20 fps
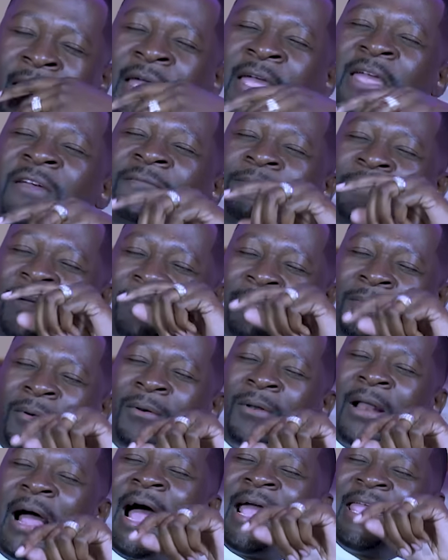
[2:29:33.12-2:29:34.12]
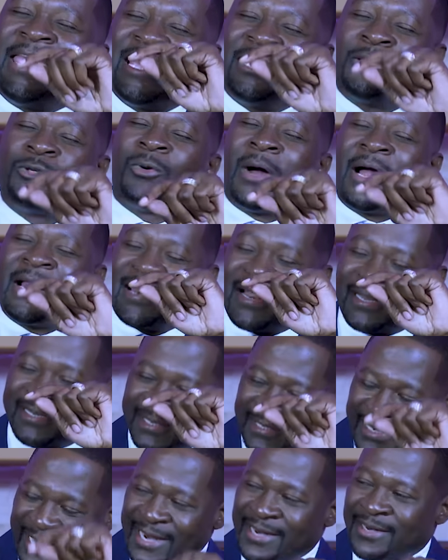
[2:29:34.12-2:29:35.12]
If people are yet to
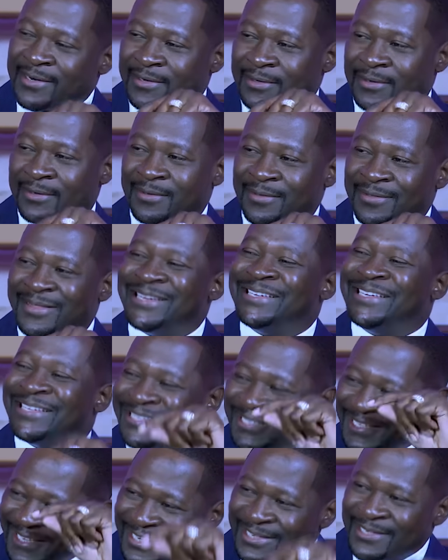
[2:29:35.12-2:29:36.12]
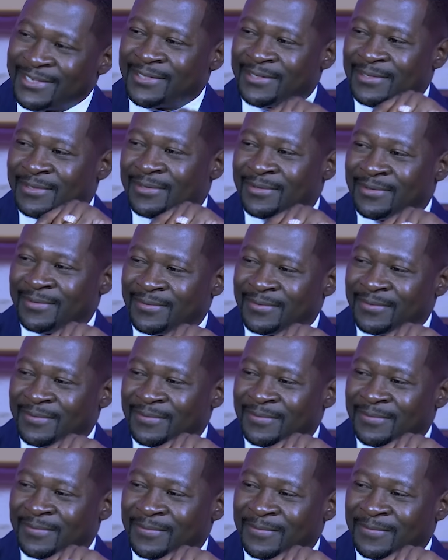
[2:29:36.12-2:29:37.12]
understand the disease,
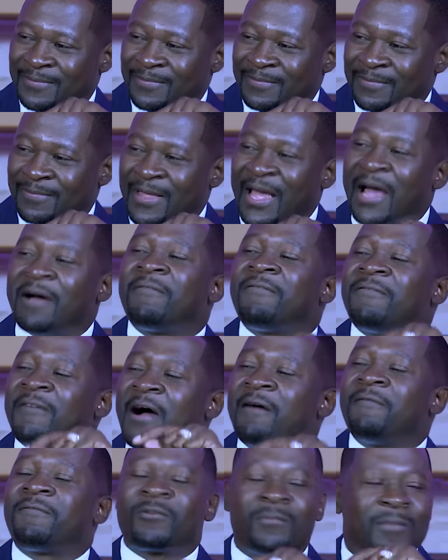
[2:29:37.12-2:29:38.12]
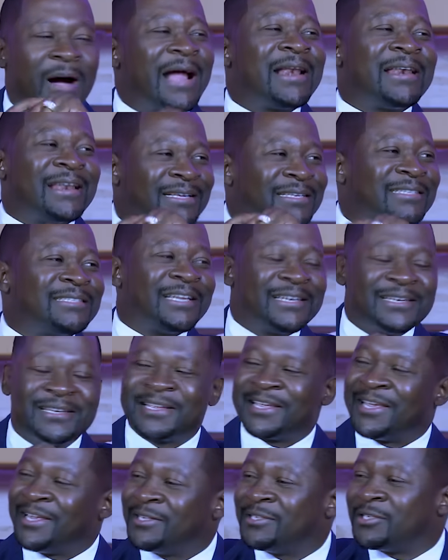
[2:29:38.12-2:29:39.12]
they are far from
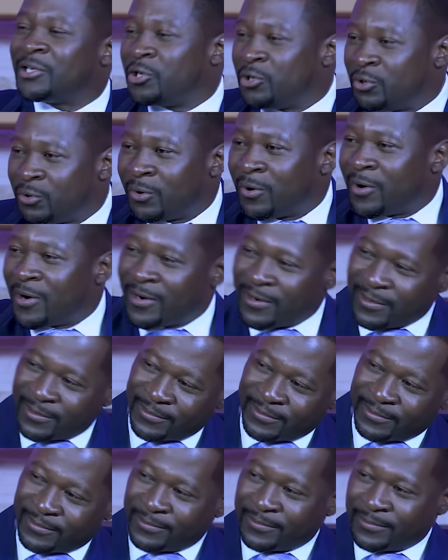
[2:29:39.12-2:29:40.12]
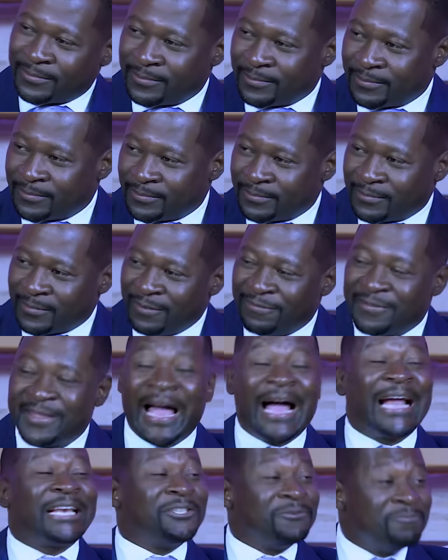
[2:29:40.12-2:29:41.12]
understanding its cure. If they
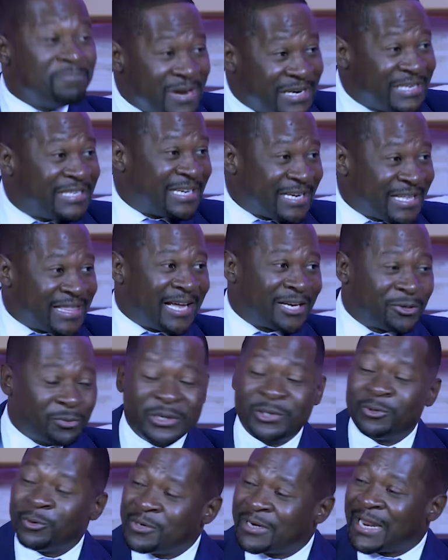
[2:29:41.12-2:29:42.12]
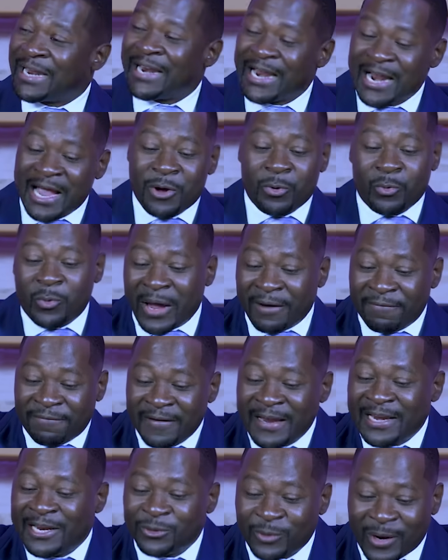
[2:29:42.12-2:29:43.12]
are admitting that we are
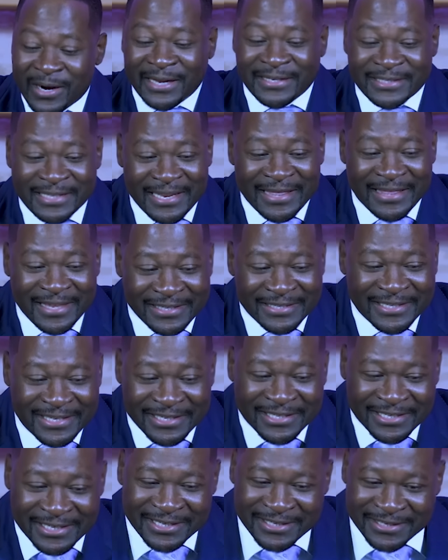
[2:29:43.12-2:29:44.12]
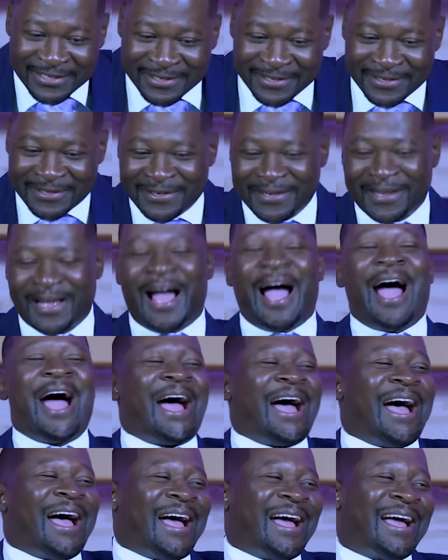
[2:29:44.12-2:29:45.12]
failing to understand this disease,
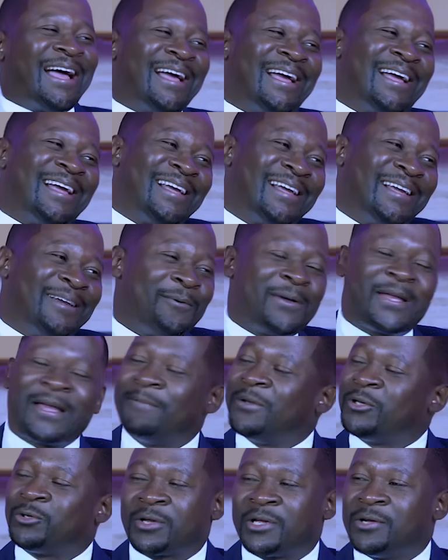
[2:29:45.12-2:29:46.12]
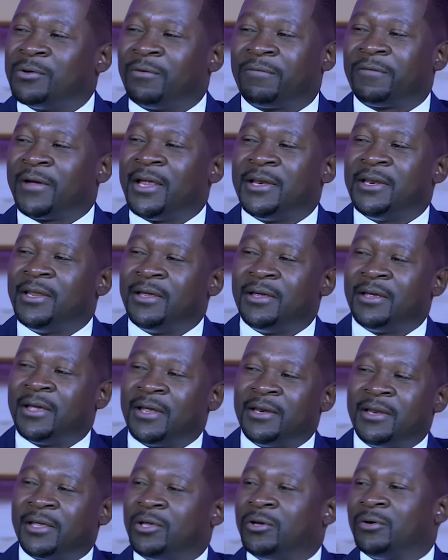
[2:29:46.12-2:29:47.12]
we can't be talking of
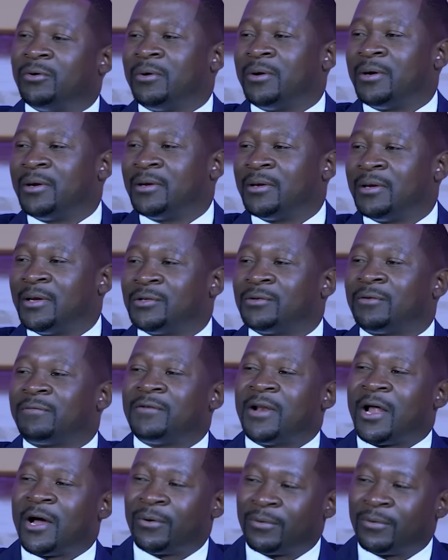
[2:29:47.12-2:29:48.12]
any cure as of now.